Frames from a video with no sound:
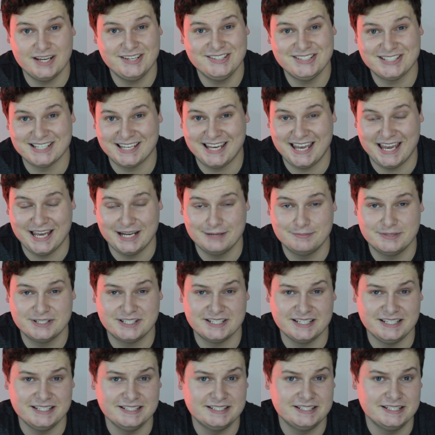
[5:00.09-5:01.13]
is a cannabis
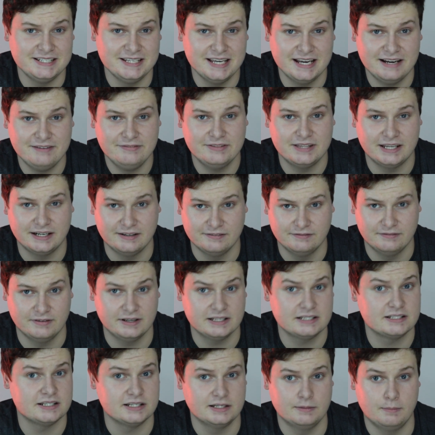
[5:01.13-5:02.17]
ETF that
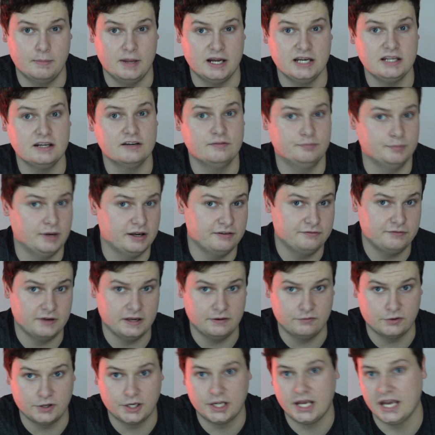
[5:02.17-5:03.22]
invests in many of my
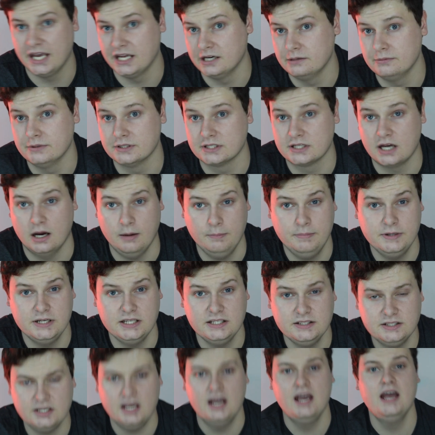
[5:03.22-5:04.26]
favorite cannabis companies,